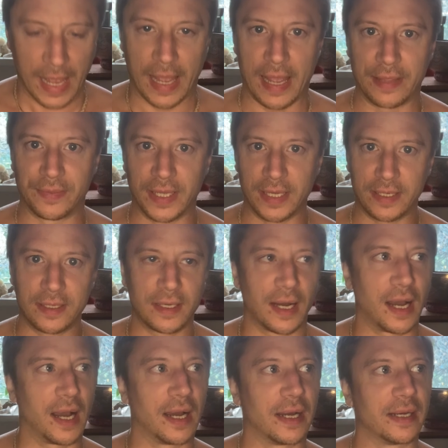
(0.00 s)
And then
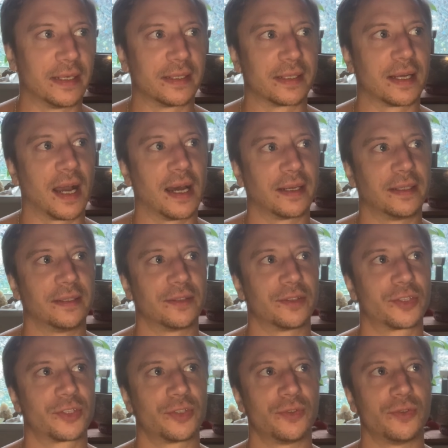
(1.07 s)
I got
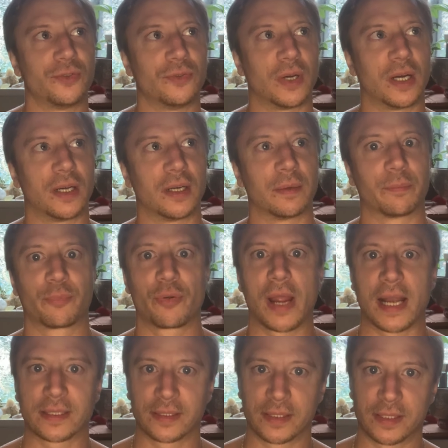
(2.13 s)
into a
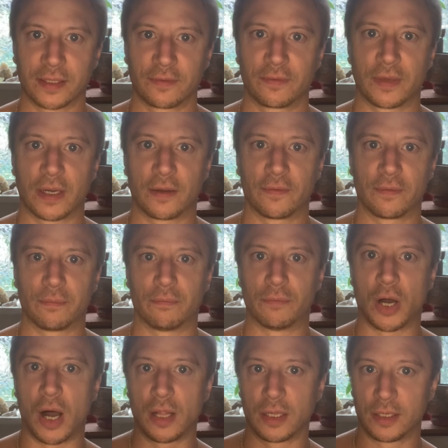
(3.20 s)
practice of
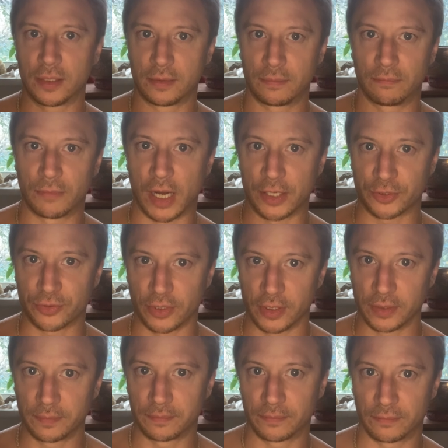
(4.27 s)
mala
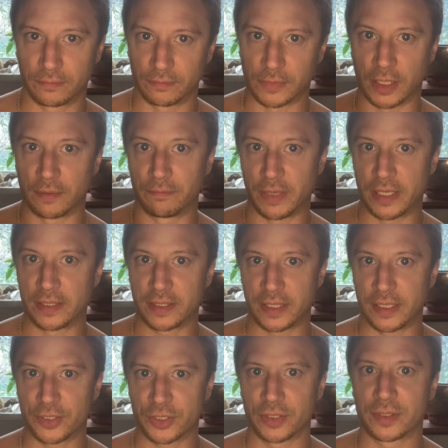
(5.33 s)
mantra
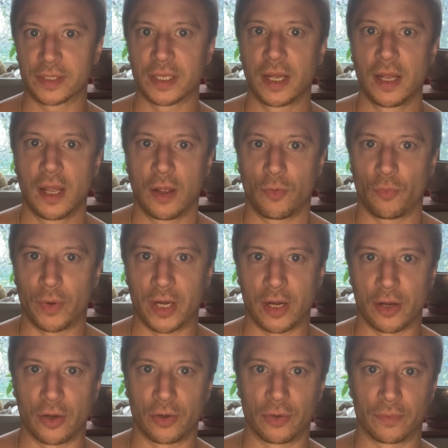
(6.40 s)
meditations,
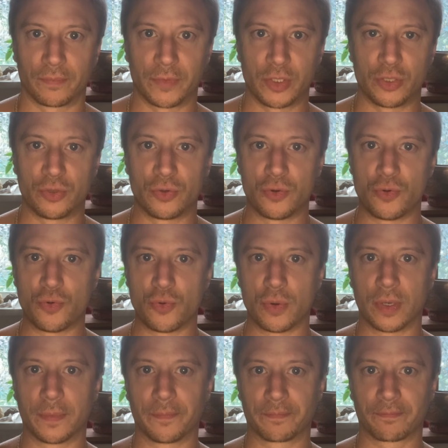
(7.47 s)
where you
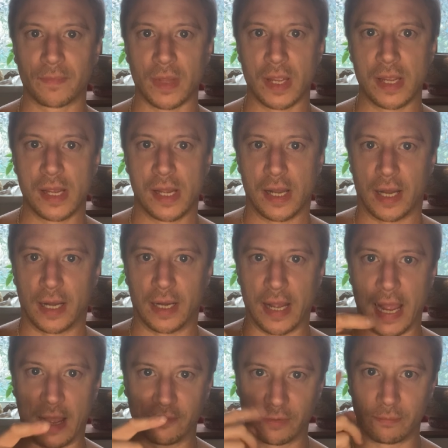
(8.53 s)

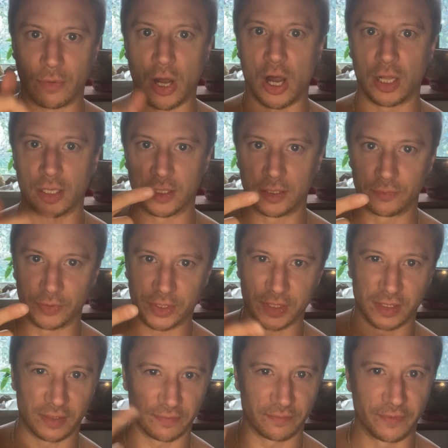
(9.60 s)
have a mala, which
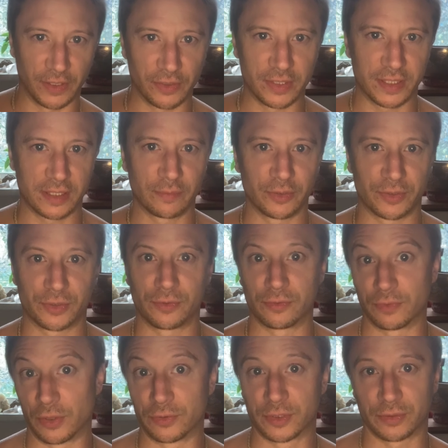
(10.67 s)
is very similar to a
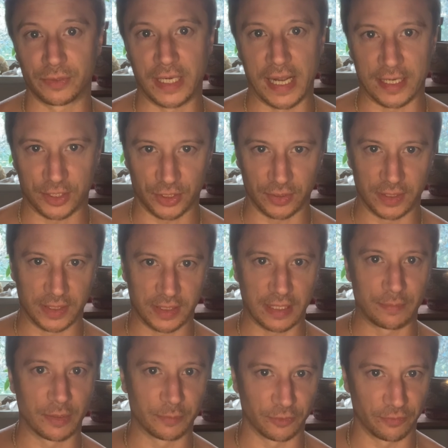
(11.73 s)
rosary, actually,
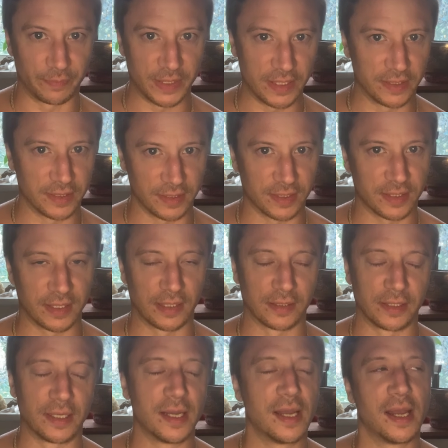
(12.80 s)
same number of beads,
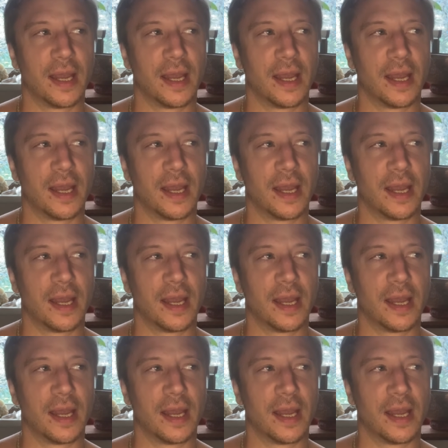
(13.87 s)
incidentally.